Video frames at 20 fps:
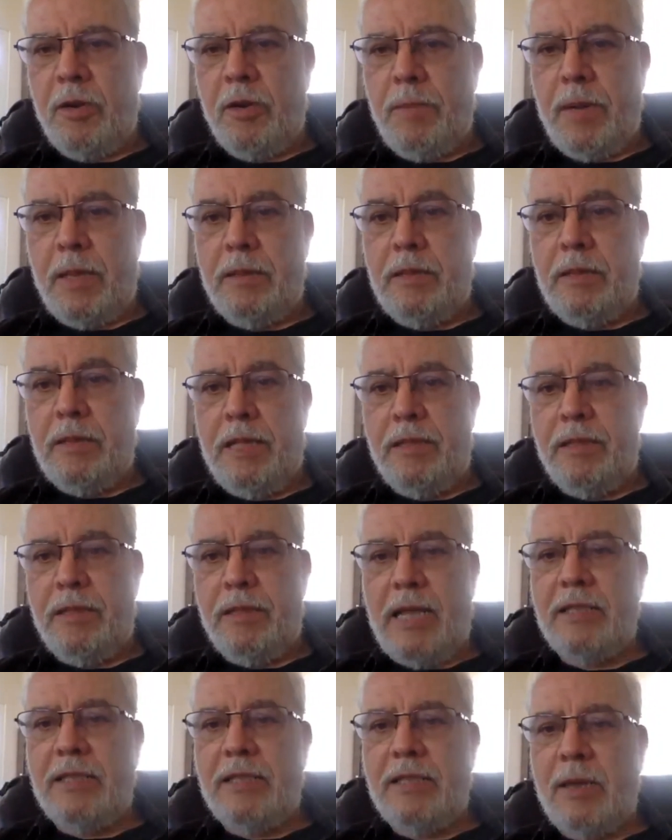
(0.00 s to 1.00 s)
but
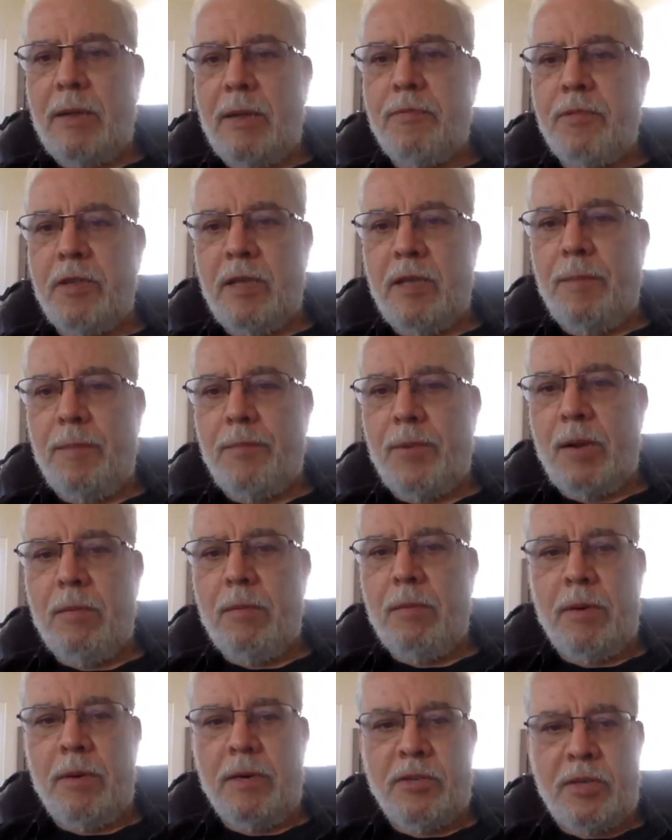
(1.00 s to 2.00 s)
that's something that
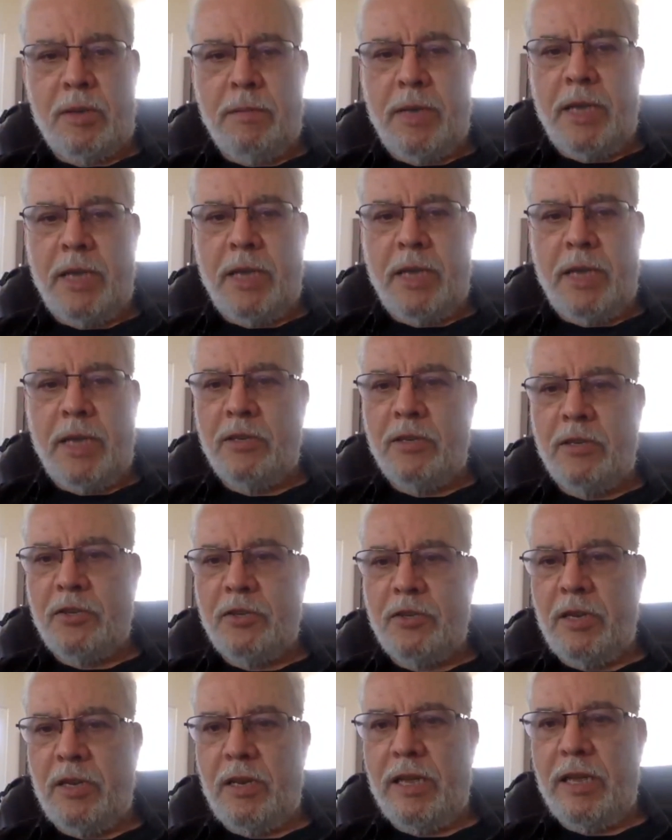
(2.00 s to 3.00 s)
probably some agency
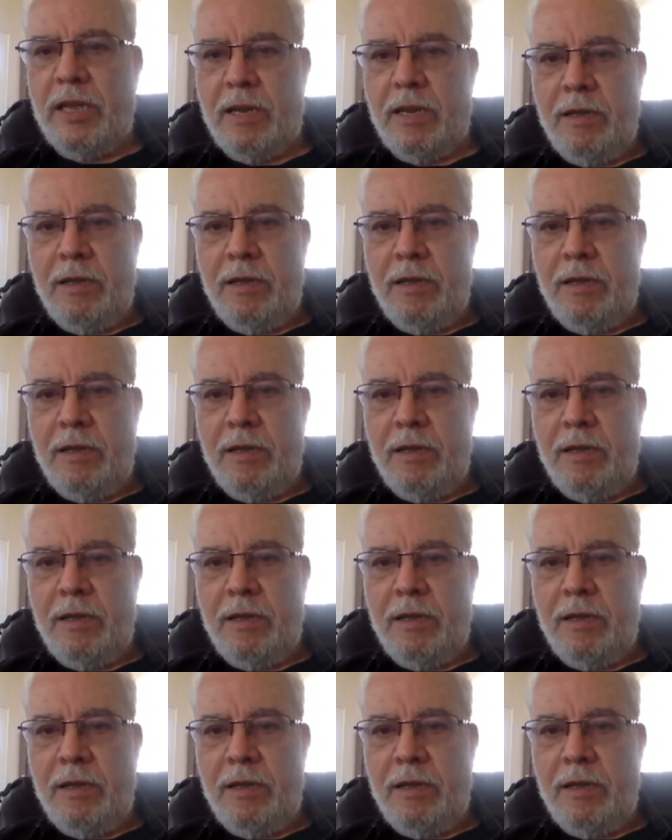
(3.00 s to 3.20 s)
like